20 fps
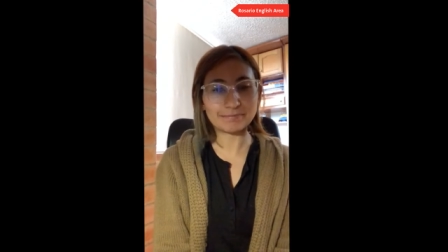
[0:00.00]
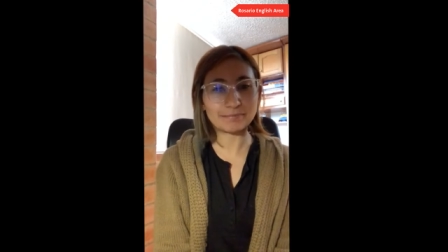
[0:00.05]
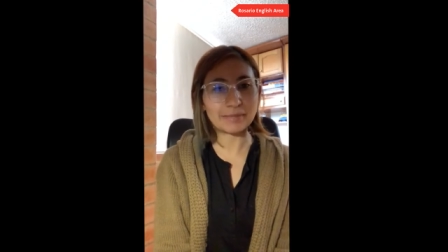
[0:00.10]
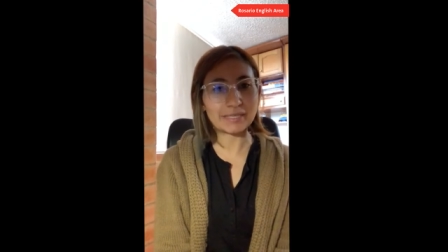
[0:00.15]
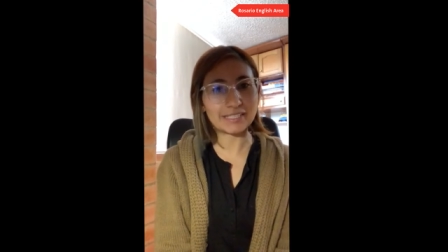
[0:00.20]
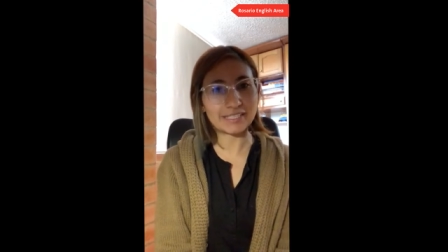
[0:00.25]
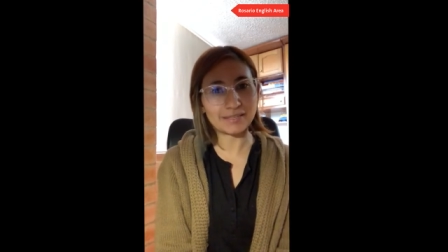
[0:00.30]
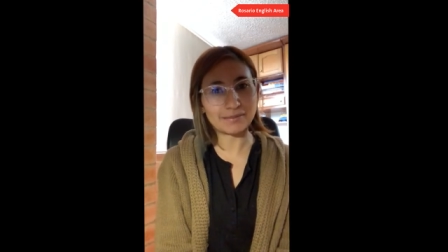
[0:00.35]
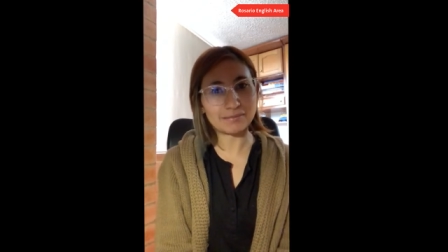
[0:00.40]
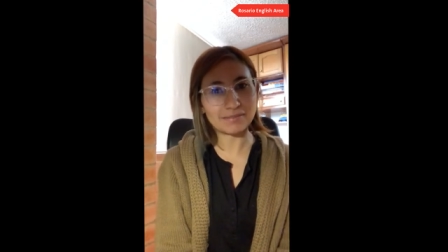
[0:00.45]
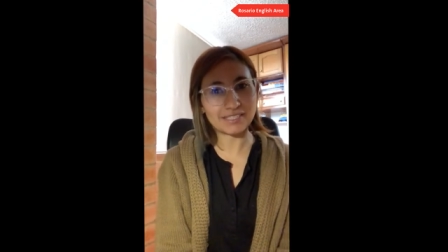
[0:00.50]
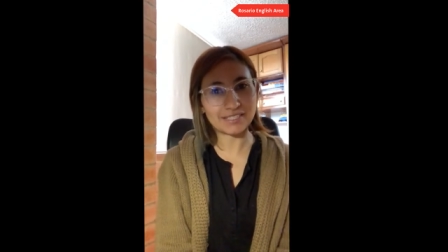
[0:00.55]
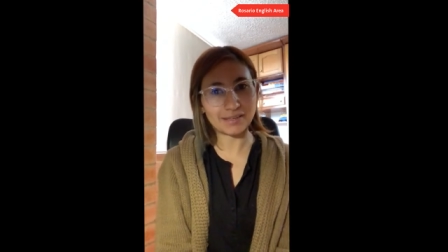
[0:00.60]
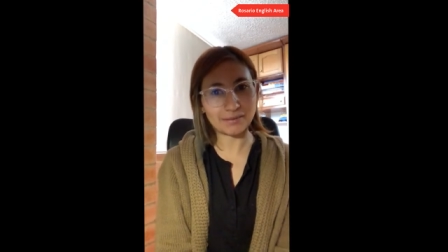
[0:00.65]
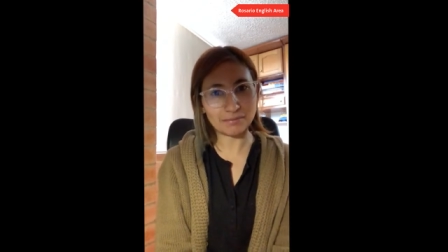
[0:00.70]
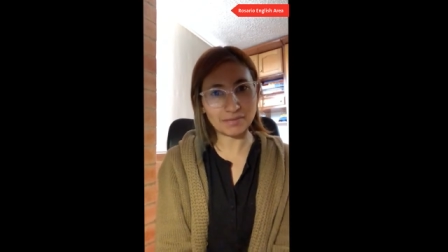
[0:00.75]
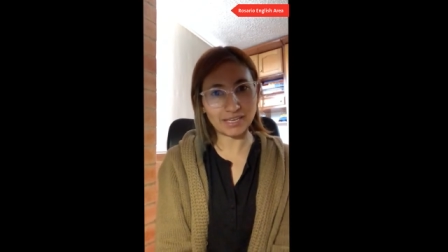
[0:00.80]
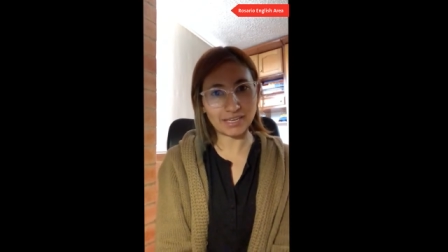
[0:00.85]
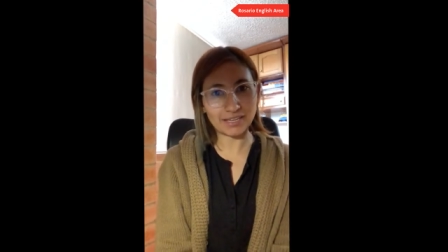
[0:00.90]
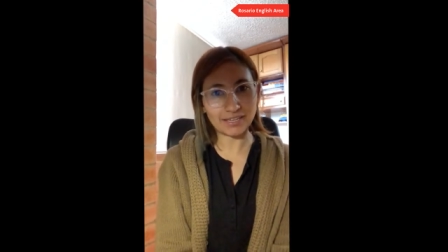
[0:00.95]
My name is
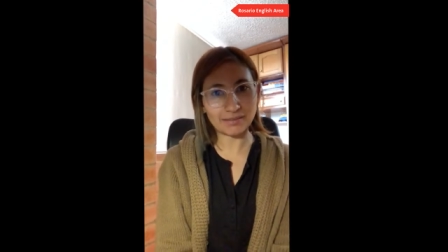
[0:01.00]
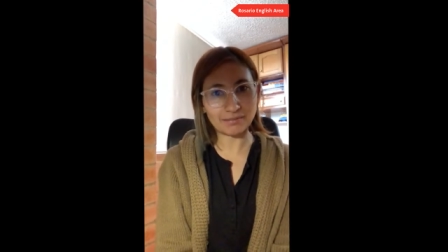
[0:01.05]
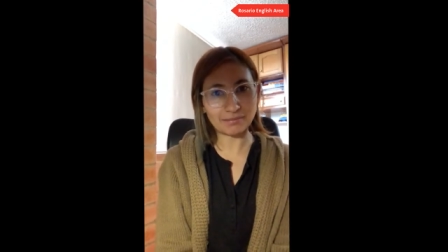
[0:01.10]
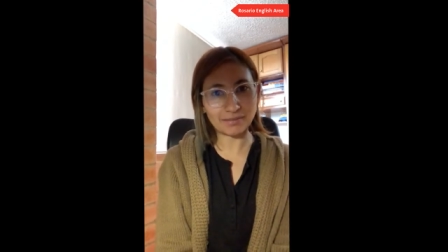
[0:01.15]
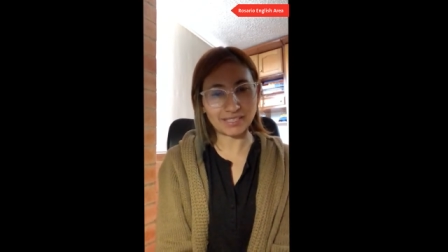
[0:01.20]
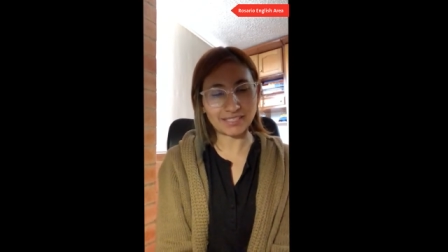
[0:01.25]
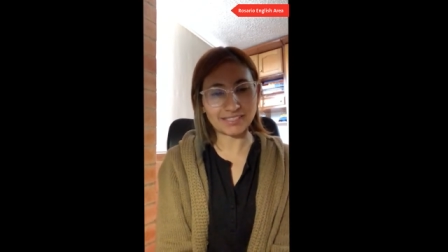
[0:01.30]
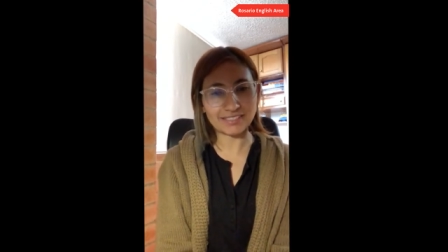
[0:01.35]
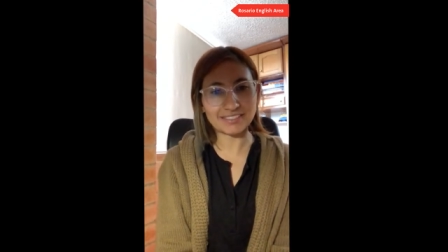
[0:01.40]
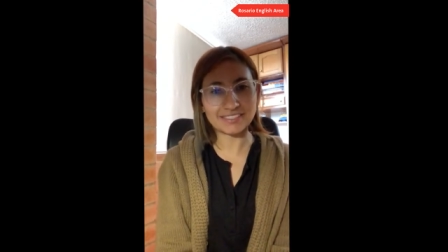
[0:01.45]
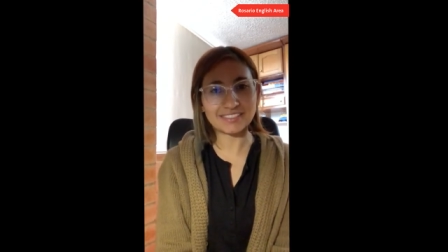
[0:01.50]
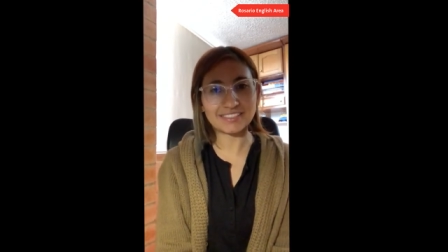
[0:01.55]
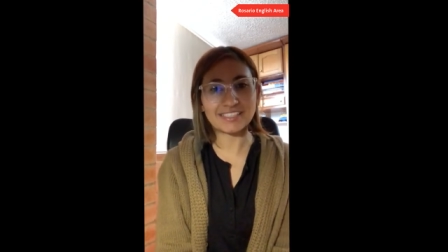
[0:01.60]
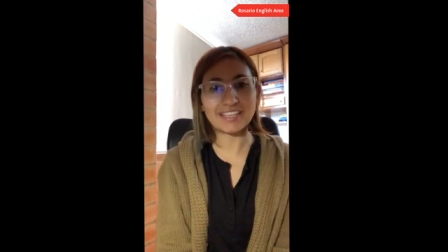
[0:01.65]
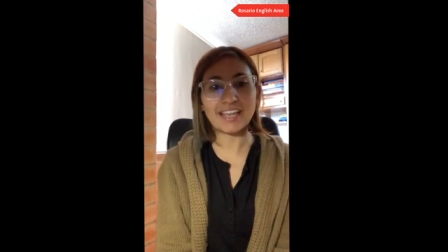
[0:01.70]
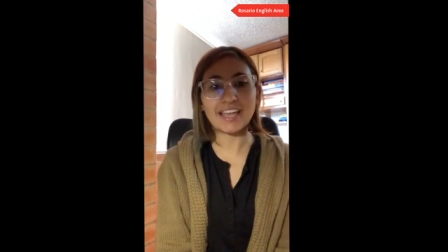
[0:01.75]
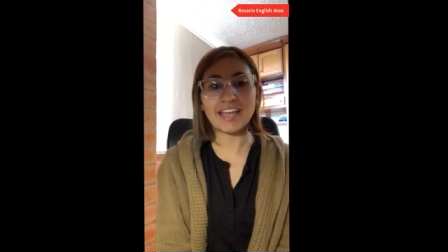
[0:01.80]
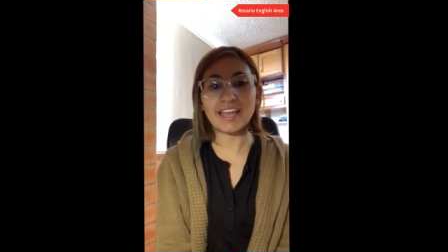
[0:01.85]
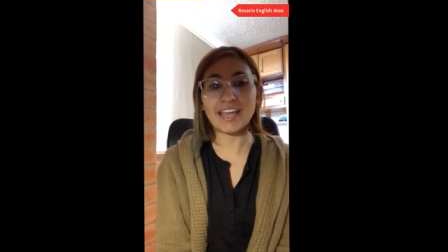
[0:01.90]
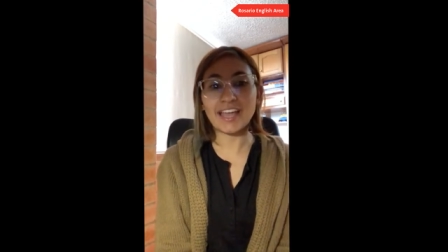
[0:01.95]
Camila Jimenez
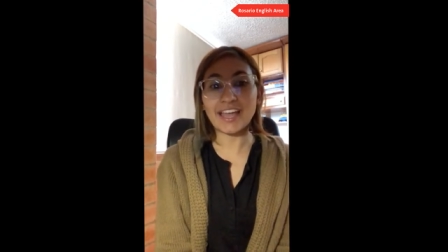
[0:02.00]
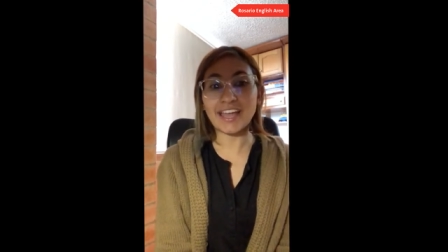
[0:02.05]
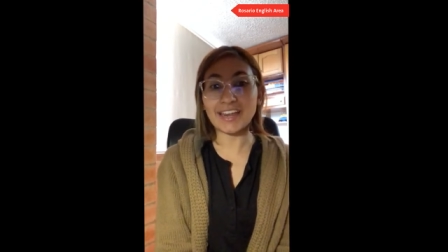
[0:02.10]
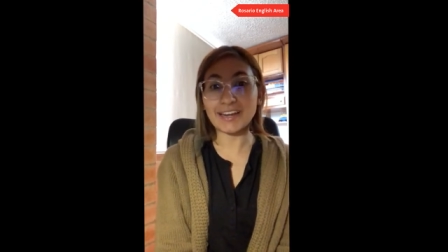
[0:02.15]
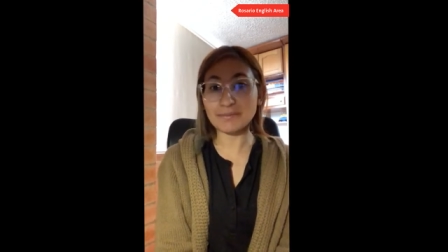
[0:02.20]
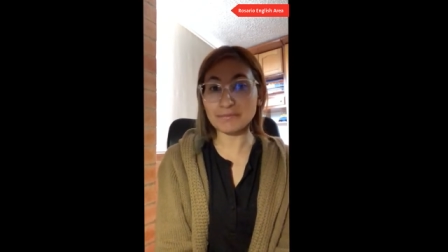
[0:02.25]
and